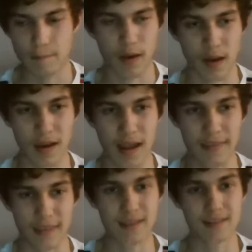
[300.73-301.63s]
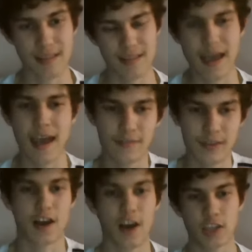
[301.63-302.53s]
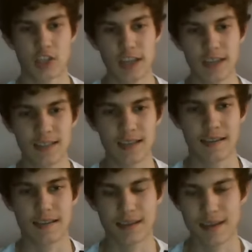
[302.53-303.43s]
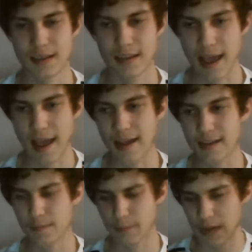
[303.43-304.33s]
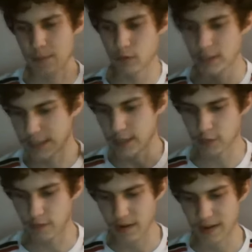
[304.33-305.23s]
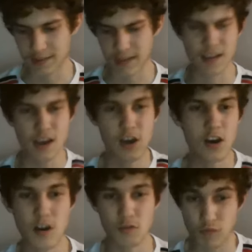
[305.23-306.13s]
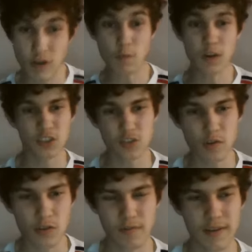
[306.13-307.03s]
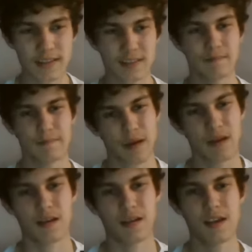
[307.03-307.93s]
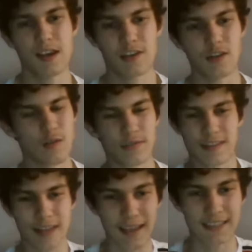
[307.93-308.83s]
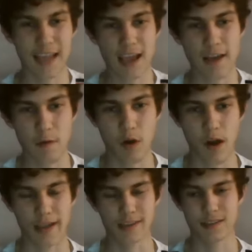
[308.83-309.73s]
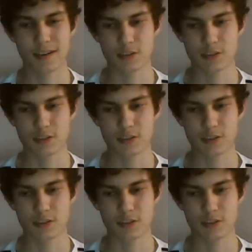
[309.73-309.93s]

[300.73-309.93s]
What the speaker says: But at the end of the day, the guy cheated. And people are still defending it, saying, oh, real ones know you're innocent. But, you know, the tests say otherwise.